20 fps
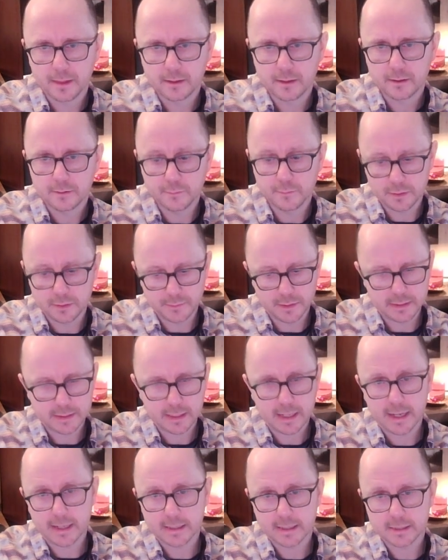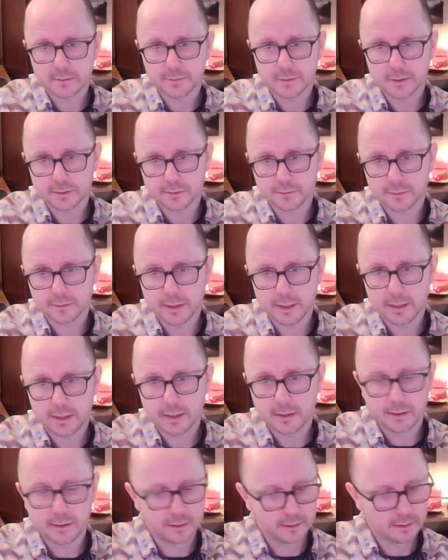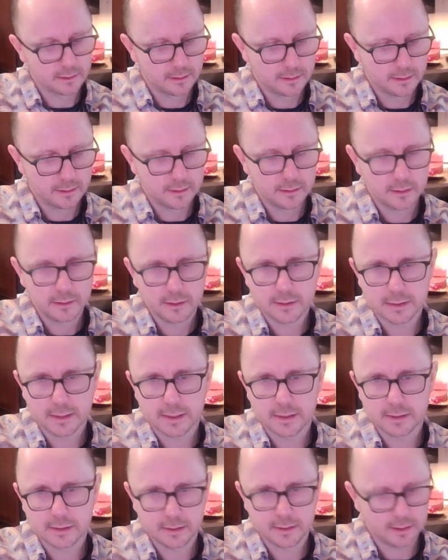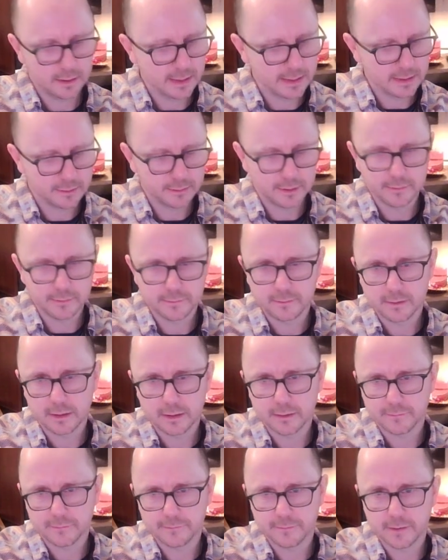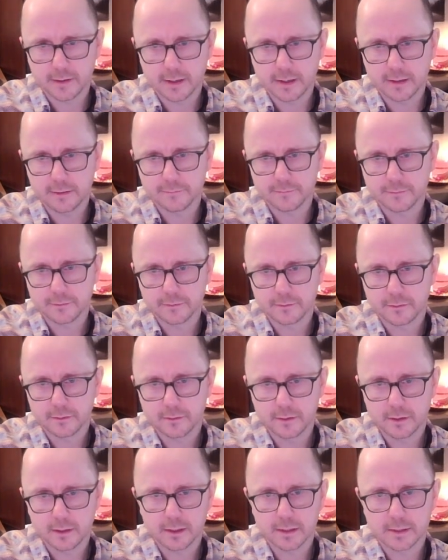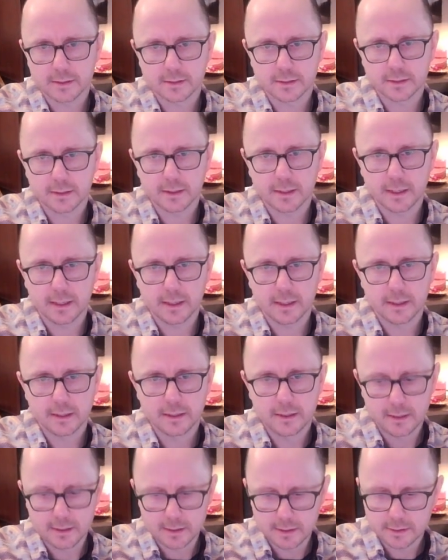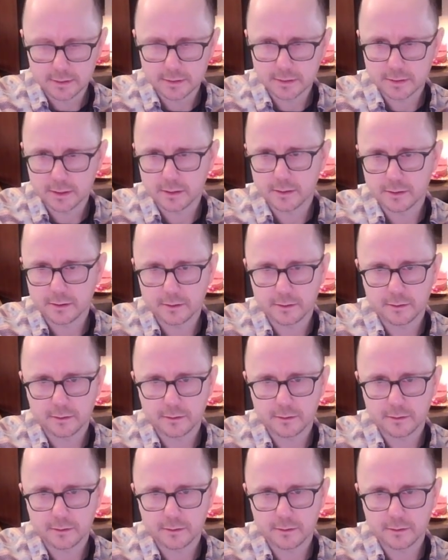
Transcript: which means it has to be a 3, because that can get to our 5. Nice, okay. So,